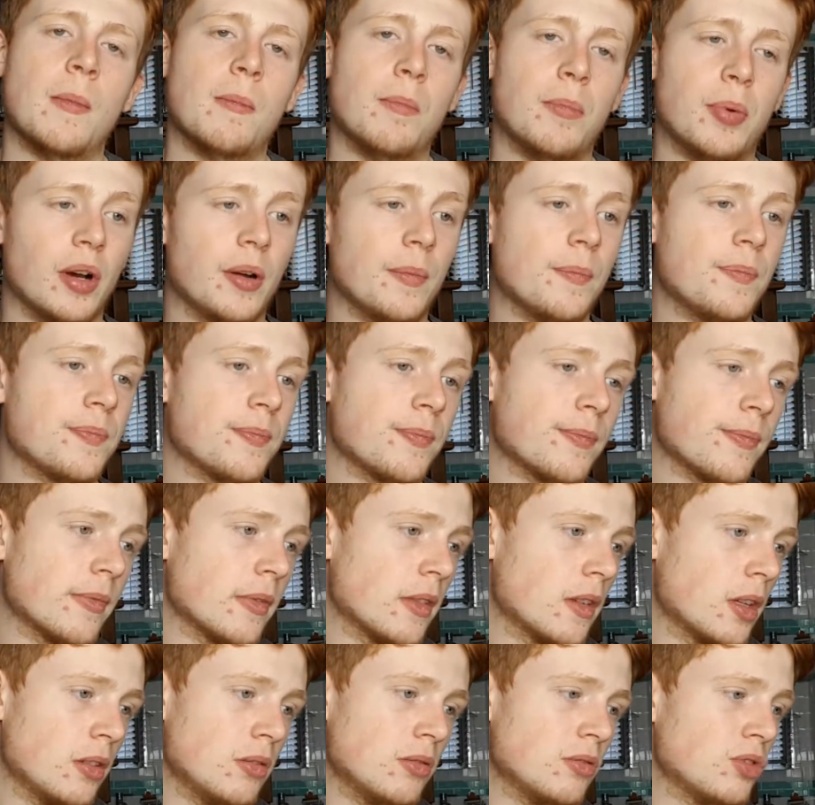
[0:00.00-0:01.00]
But
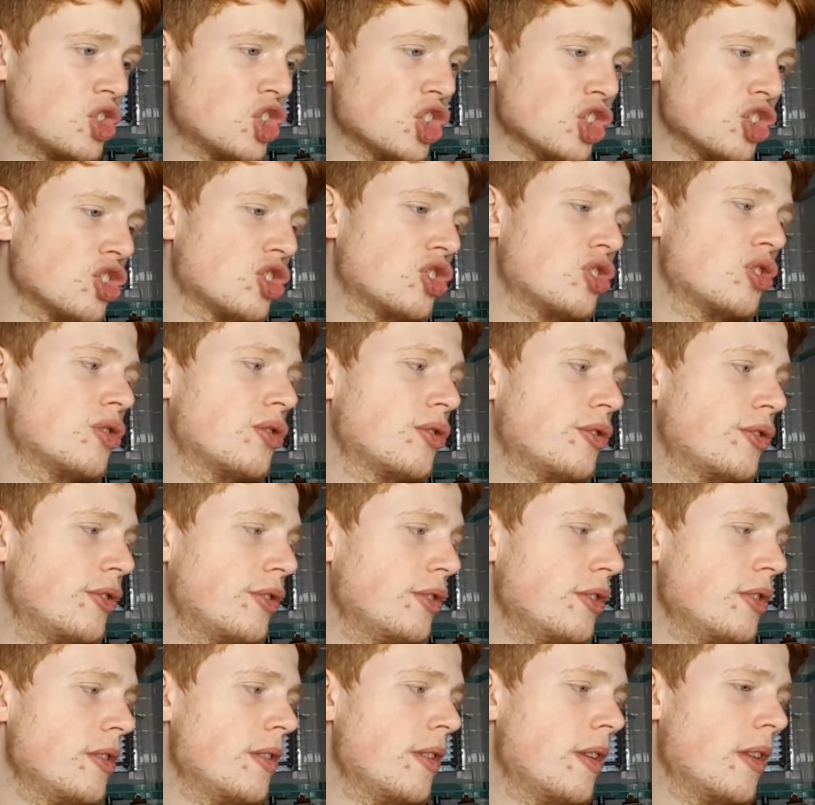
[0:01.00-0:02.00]
just
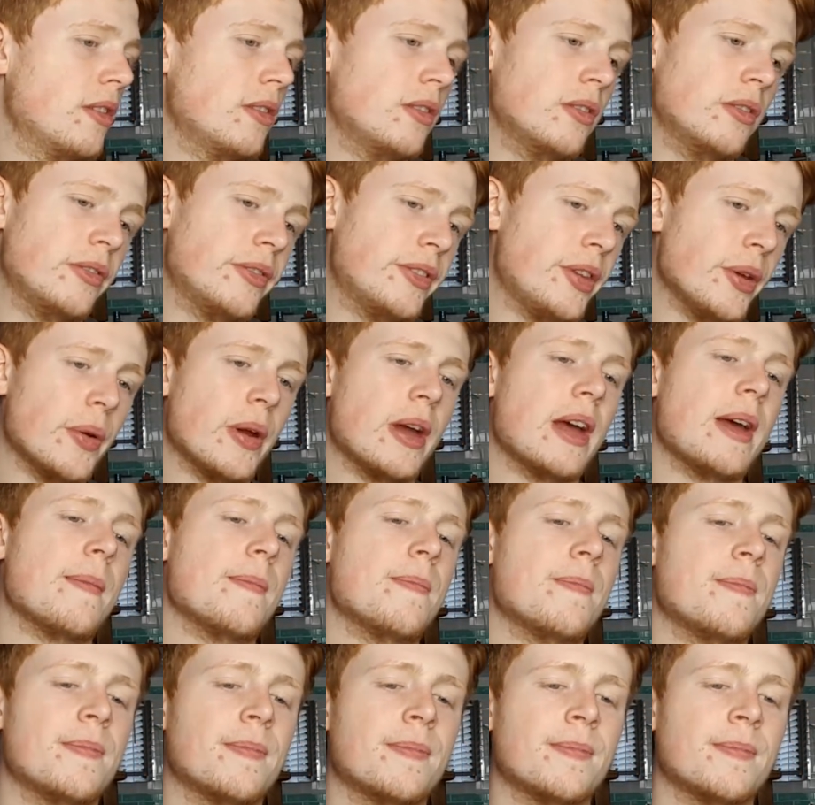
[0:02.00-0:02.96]
do it.